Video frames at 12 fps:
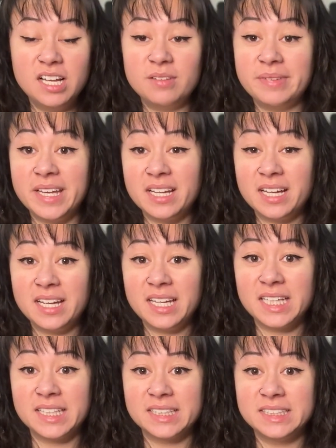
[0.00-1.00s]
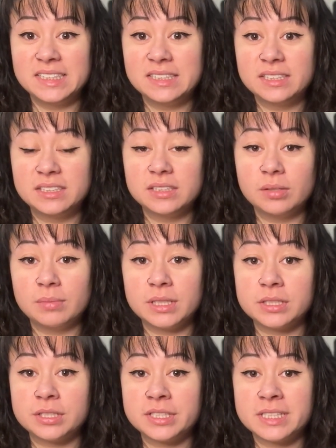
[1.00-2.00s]
Man, I had so much
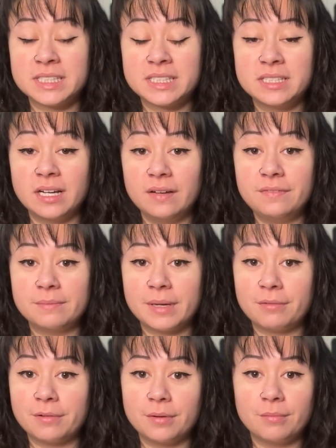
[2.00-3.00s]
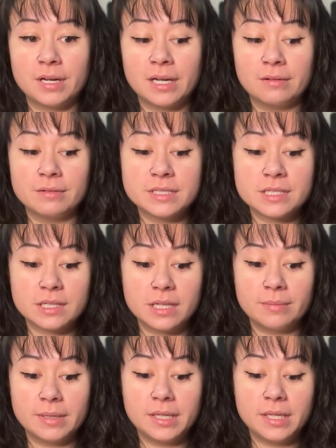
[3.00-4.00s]
stuff in my room when I was
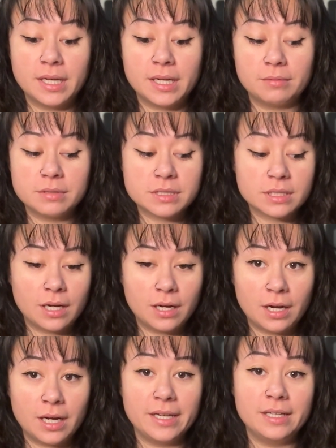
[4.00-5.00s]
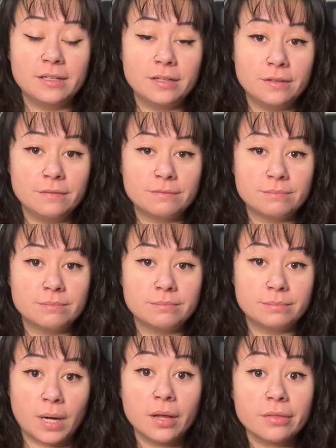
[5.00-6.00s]
sleeping, and it was kind of
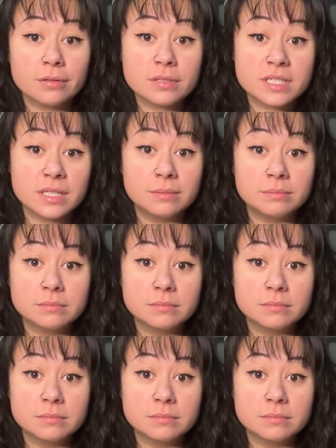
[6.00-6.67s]
bothersome.